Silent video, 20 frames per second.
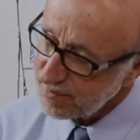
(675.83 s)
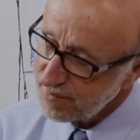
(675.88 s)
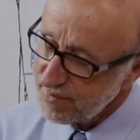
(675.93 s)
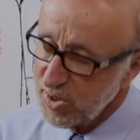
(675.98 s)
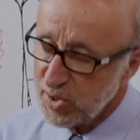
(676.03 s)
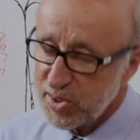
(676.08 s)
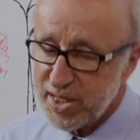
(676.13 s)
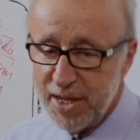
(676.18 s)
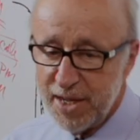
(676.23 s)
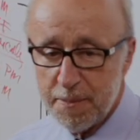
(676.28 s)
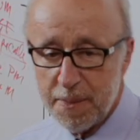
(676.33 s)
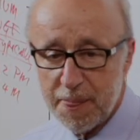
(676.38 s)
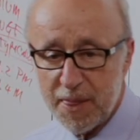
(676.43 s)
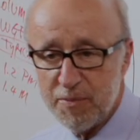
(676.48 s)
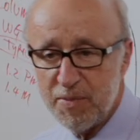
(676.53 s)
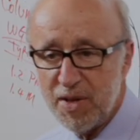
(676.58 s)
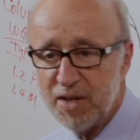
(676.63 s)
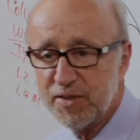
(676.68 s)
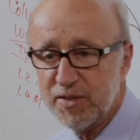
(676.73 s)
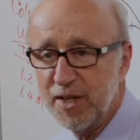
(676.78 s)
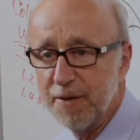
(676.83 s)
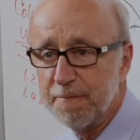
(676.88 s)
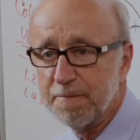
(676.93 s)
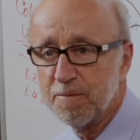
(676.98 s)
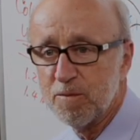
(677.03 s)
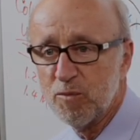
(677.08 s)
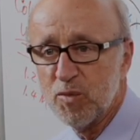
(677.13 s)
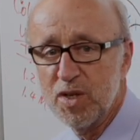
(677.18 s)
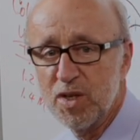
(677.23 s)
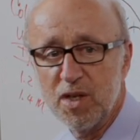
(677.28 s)
Okay, about time.
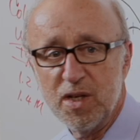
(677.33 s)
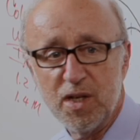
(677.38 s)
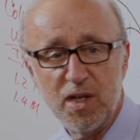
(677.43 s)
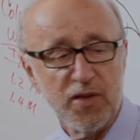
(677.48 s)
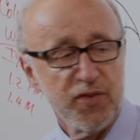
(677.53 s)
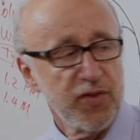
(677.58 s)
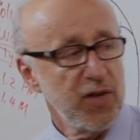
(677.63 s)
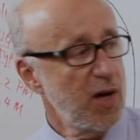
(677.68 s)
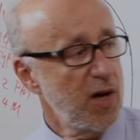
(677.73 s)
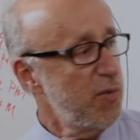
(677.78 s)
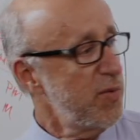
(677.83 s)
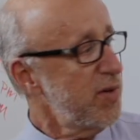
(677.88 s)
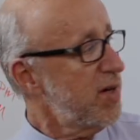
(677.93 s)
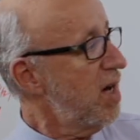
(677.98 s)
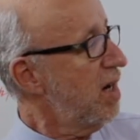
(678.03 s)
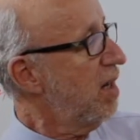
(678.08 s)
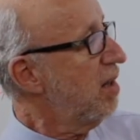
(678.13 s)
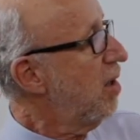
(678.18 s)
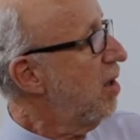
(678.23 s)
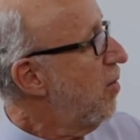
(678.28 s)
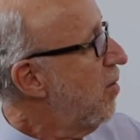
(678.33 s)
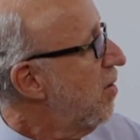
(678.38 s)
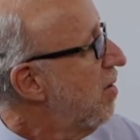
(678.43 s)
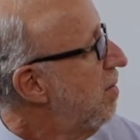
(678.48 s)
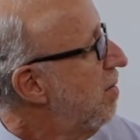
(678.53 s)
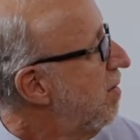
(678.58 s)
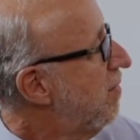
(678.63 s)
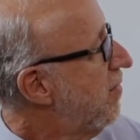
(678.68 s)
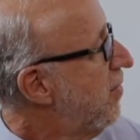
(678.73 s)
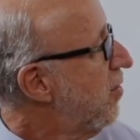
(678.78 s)
So we got a
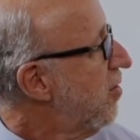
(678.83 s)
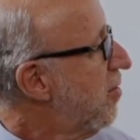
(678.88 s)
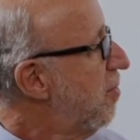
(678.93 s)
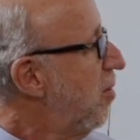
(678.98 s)
lower first